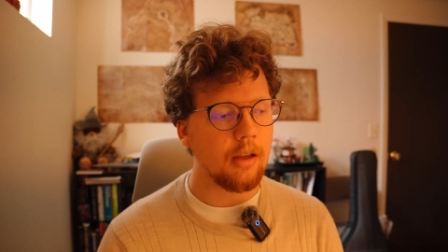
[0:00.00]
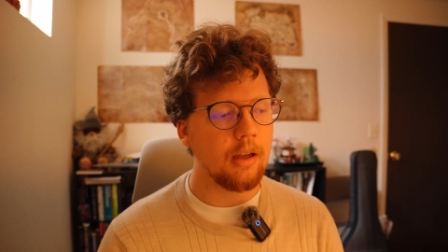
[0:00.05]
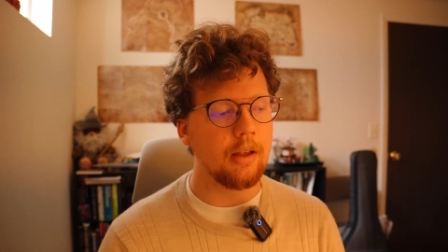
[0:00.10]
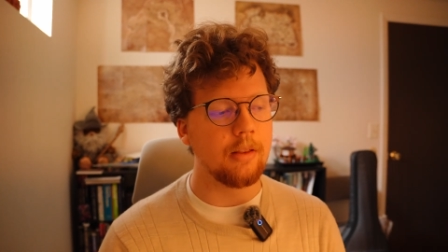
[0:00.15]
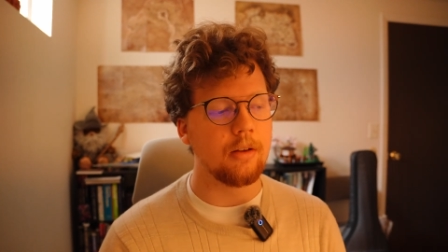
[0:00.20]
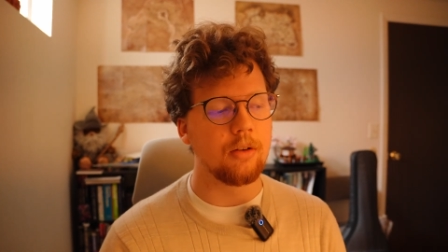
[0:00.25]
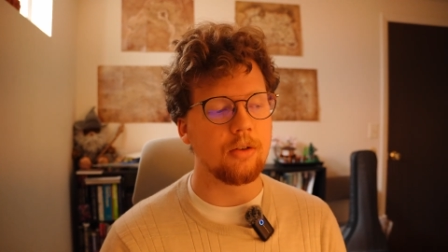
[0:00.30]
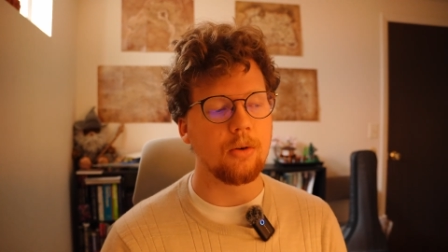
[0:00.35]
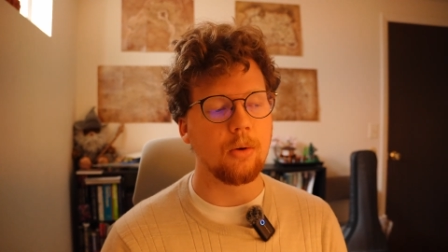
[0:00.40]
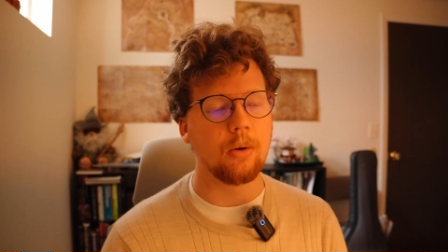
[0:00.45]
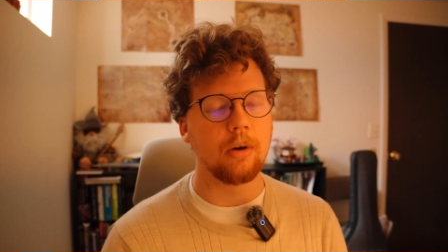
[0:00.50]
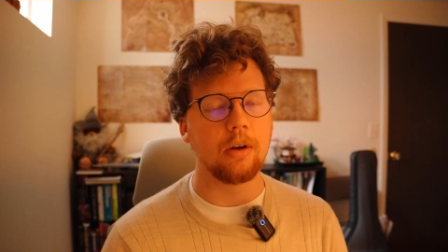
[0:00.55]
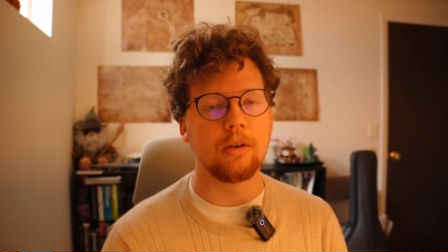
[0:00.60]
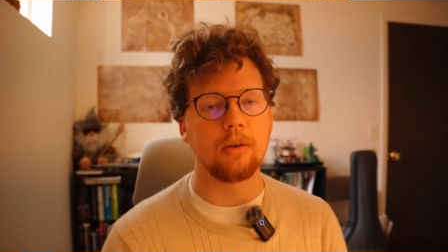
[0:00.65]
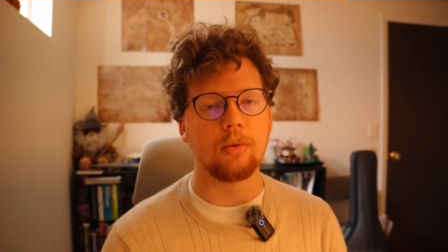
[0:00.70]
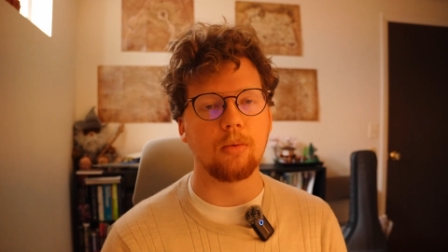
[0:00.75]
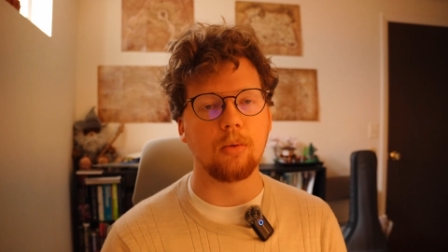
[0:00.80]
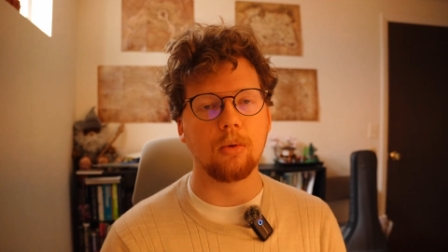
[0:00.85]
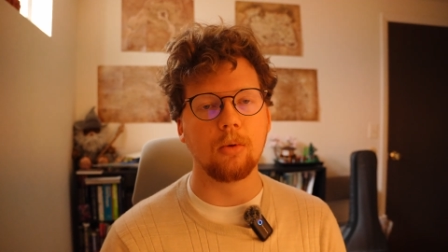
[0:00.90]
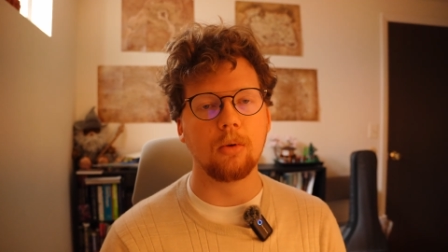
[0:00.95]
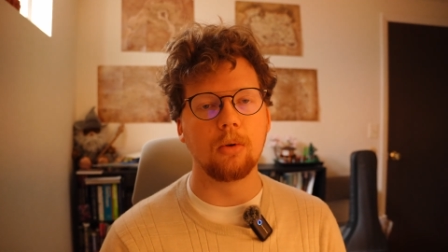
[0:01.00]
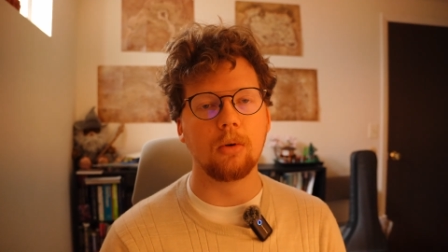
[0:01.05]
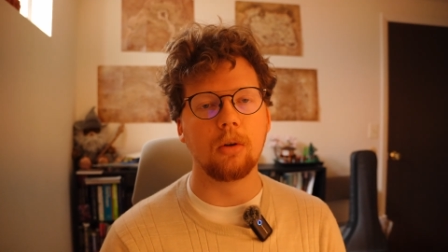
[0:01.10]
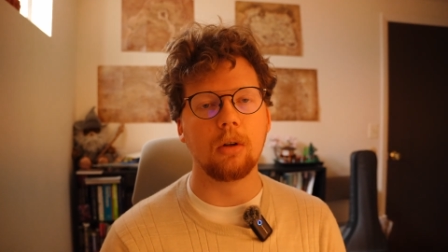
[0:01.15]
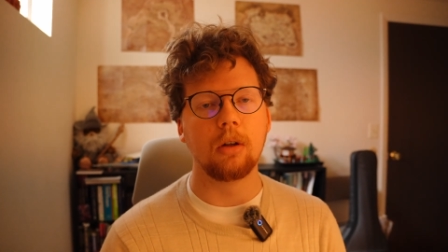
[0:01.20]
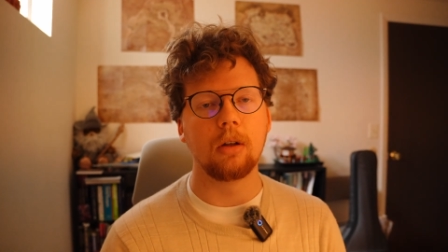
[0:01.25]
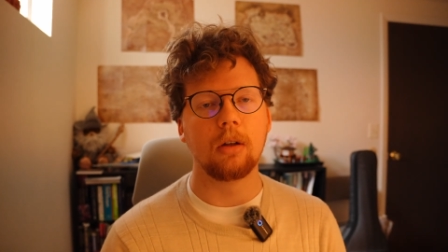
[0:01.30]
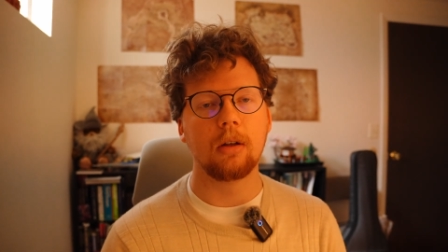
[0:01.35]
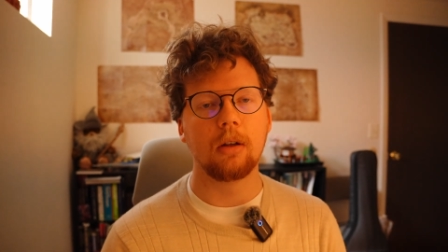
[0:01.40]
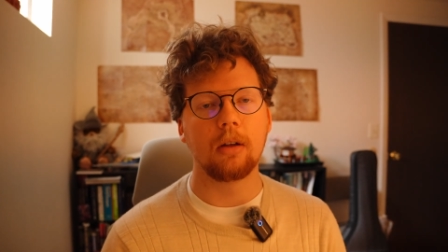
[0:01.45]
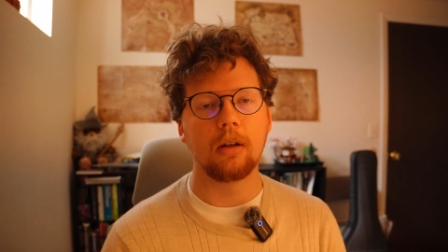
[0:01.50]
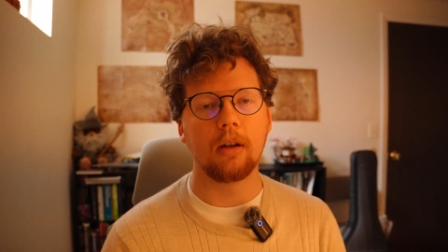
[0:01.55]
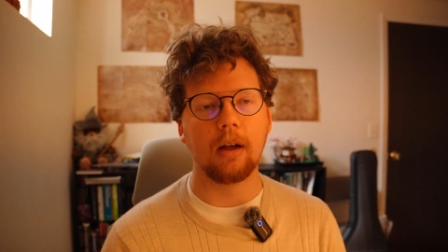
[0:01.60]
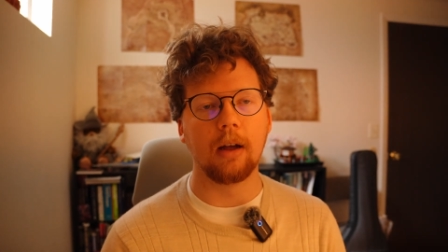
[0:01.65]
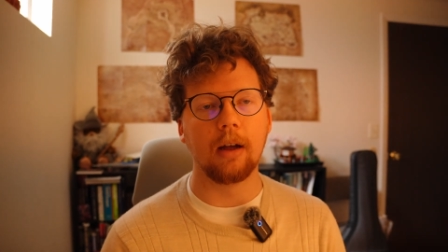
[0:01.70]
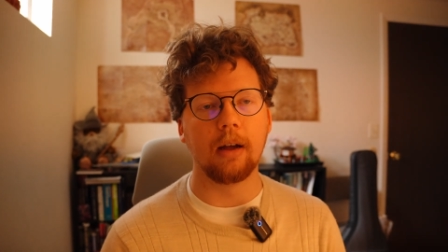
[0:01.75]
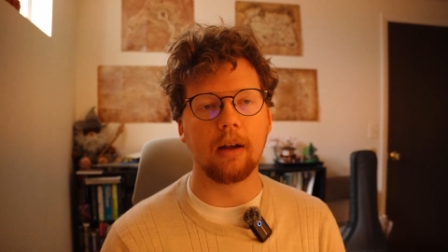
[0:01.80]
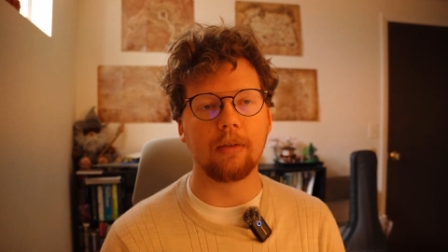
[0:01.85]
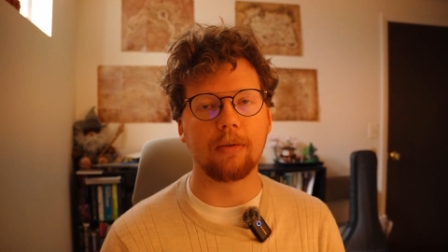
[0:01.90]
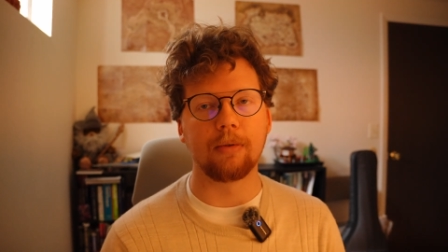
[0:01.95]
in the story to rule
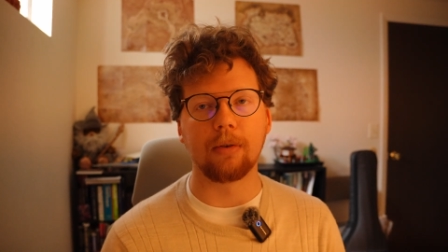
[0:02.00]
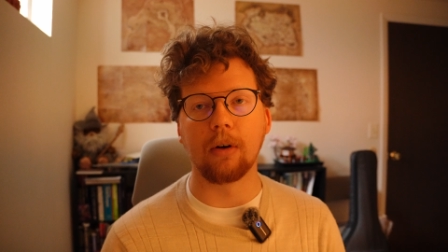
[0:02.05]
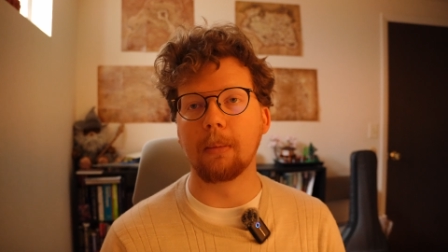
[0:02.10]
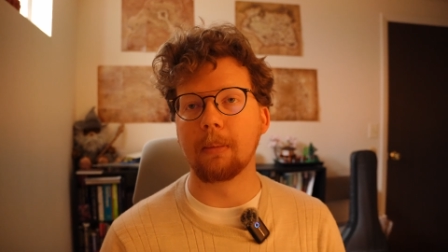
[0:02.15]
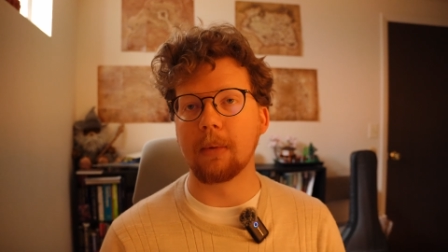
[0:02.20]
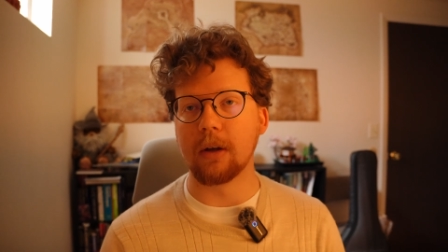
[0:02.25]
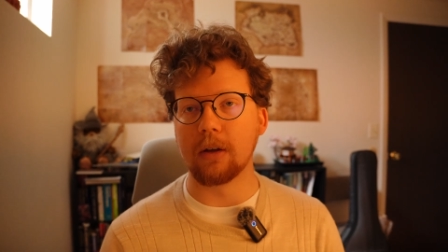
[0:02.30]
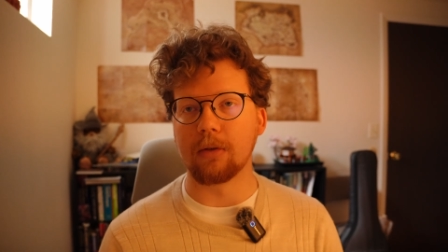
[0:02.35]
from